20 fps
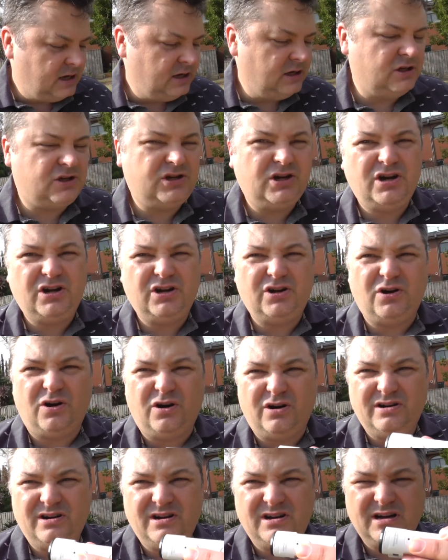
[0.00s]
You turn it
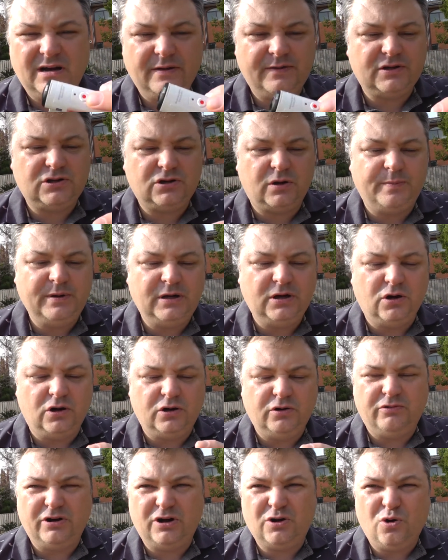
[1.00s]
on at the top. You
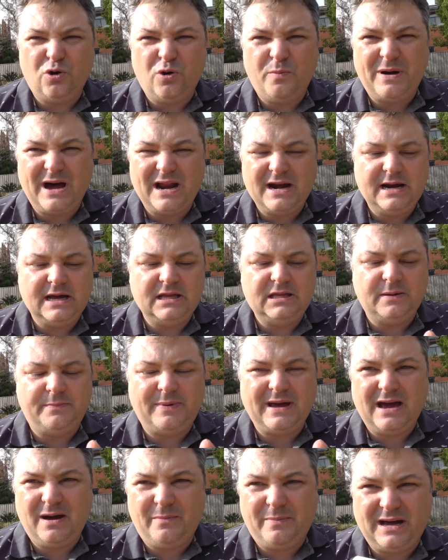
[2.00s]
got your record button and your
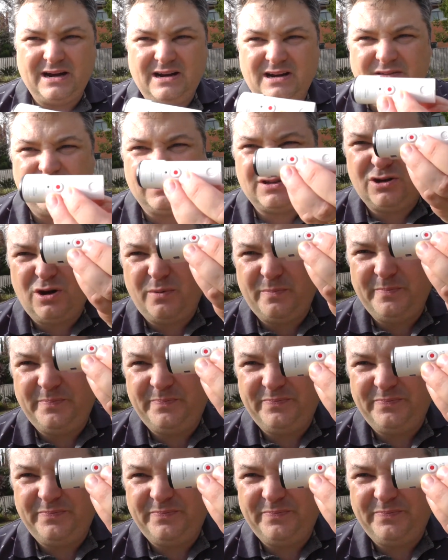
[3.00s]
power button at the top.